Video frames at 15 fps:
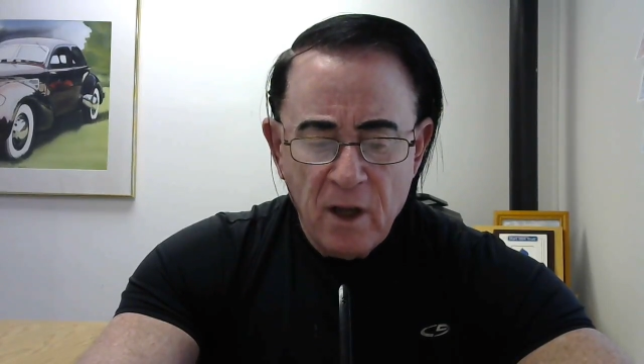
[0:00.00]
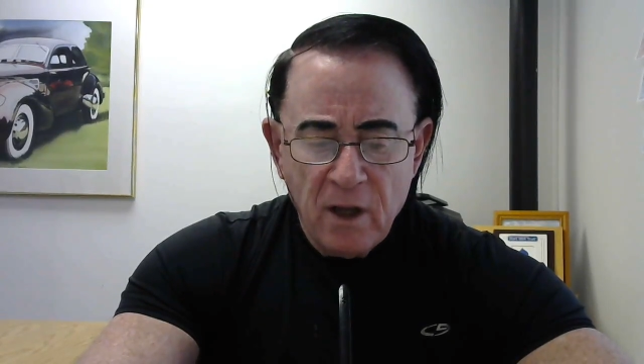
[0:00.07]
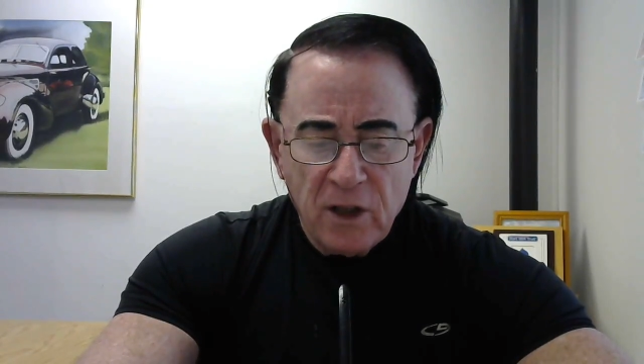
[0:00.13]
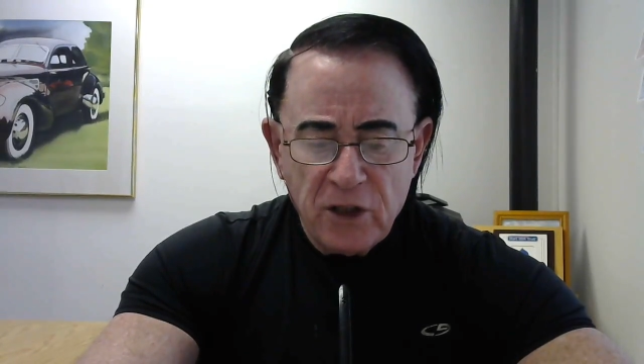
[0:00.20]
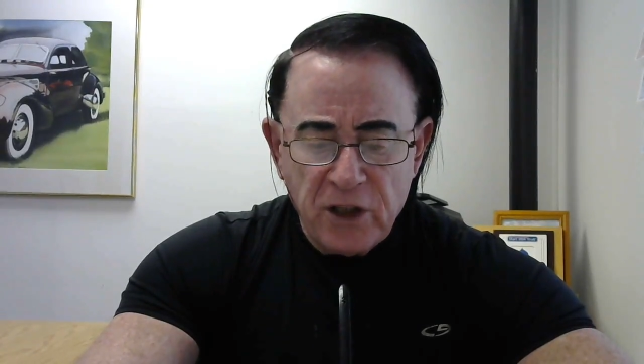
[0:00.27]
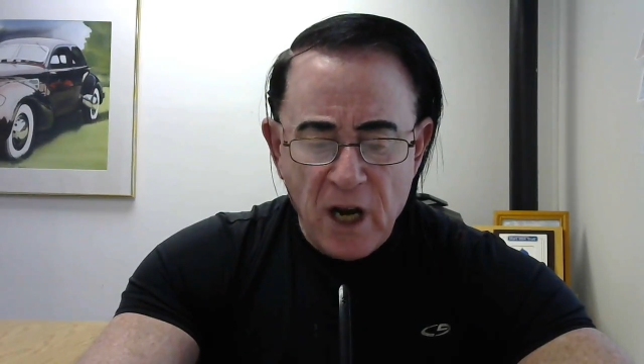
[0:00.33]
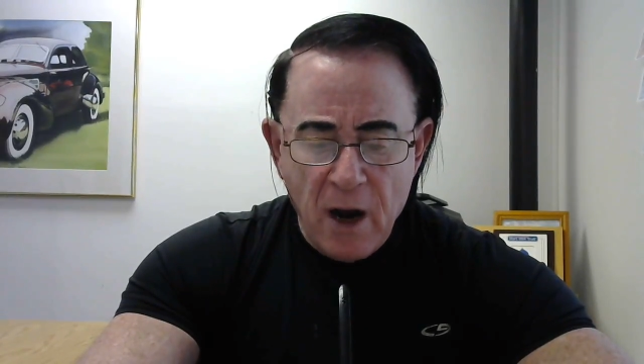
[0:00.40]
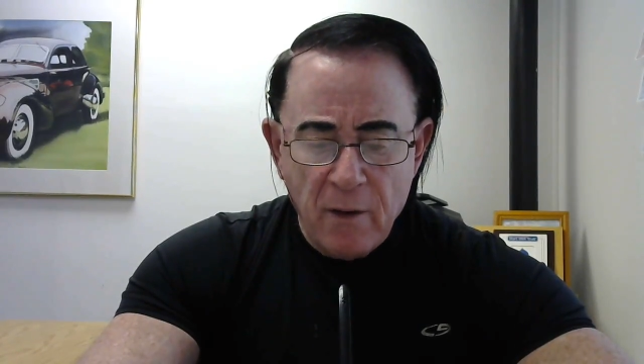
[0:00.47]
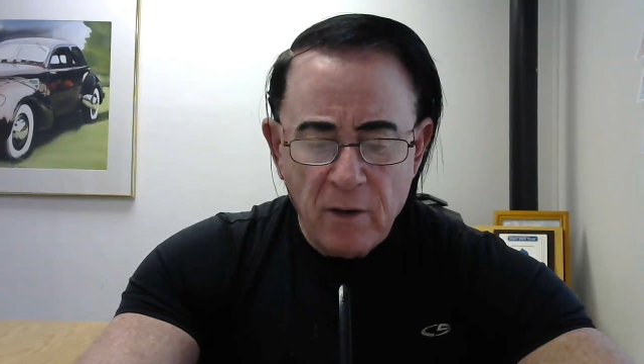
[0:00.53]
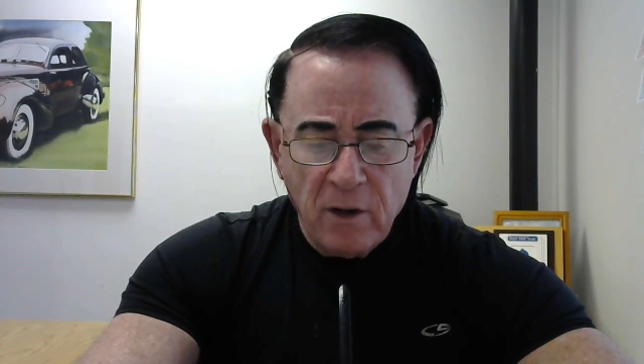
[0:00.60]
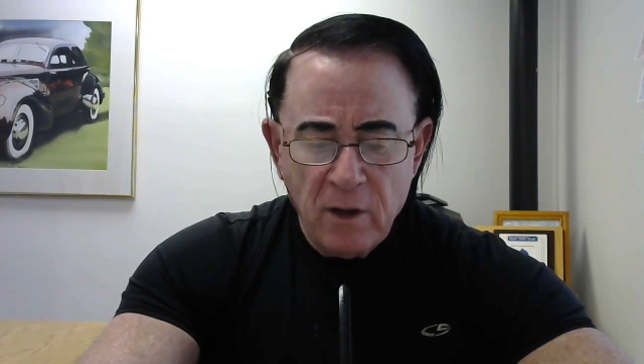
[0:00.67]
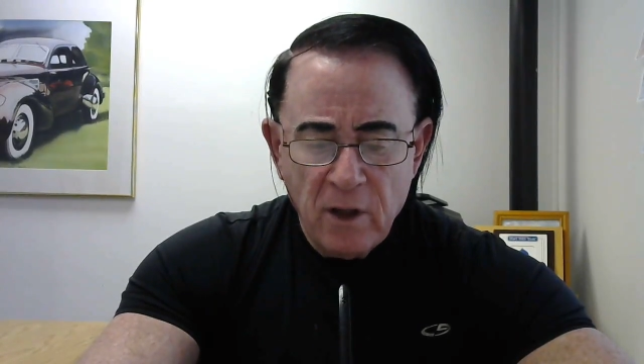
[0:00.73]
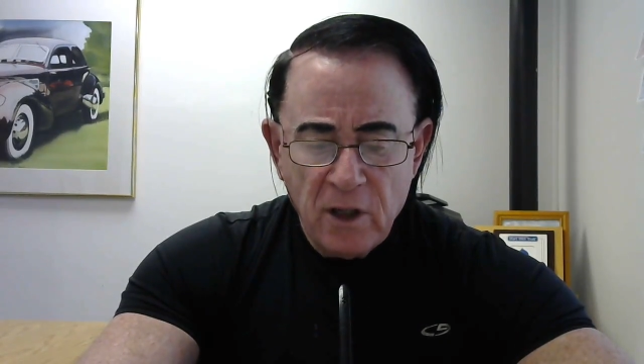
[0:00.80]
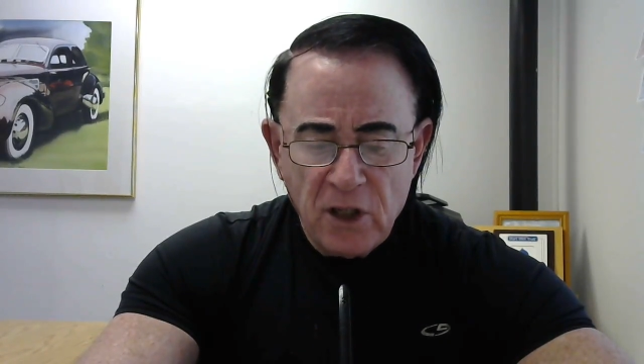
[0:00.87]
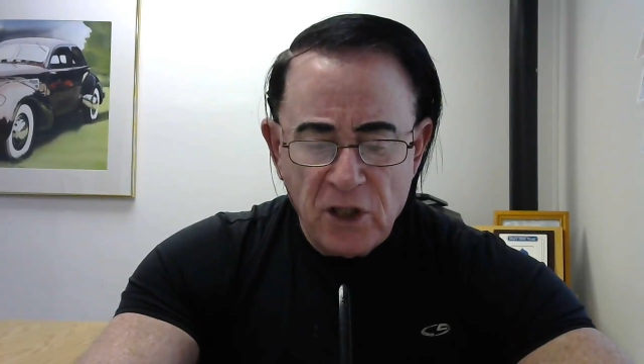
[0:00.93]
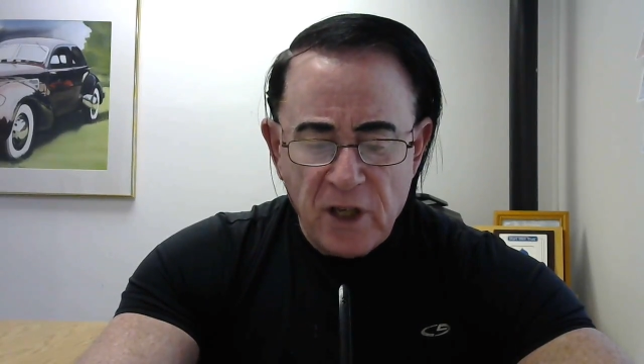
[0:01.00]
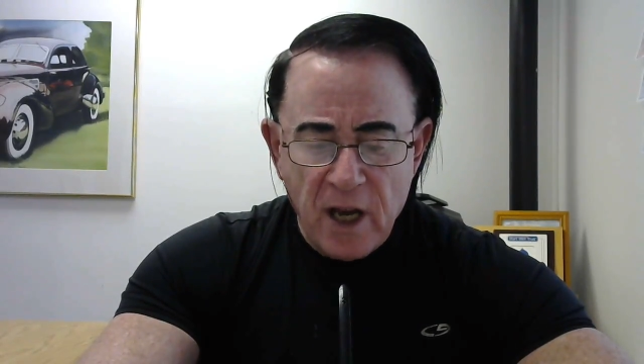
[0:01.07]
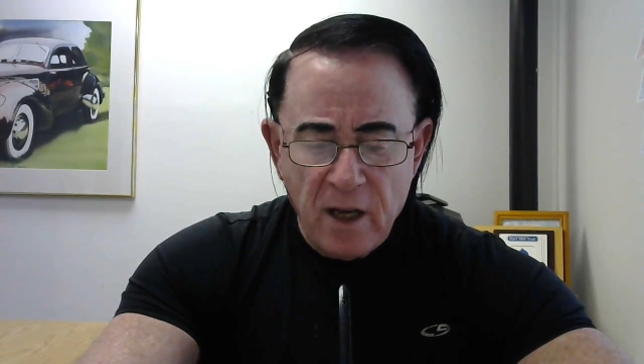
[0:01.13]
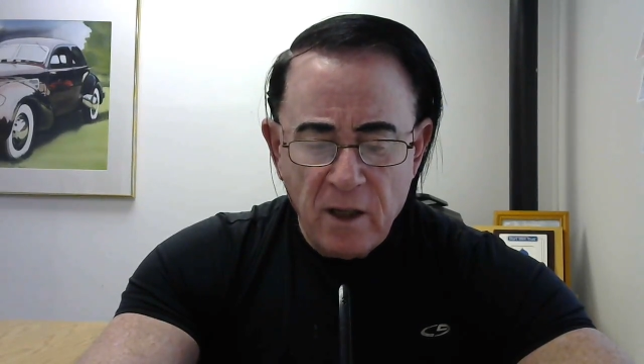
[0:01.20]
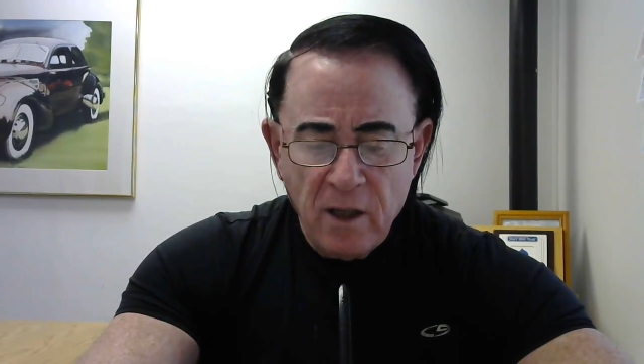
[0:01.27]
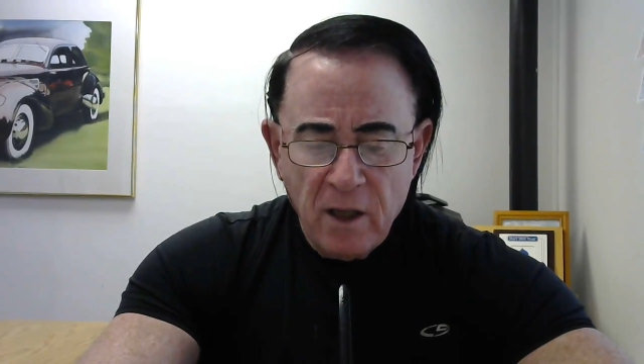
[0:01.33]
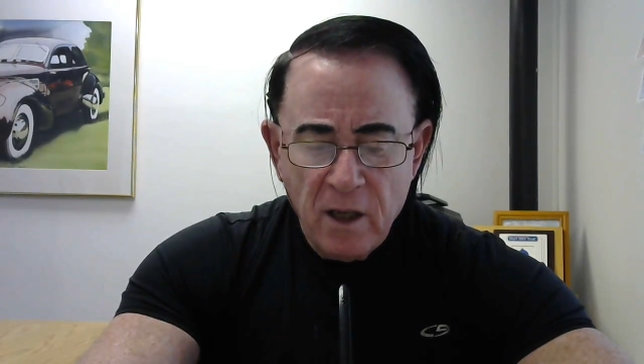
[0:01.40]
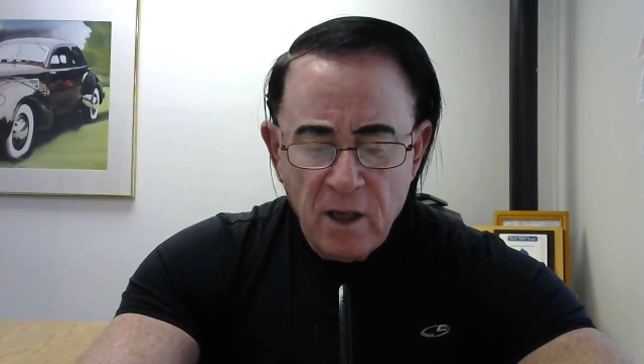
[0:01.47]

Sharon said,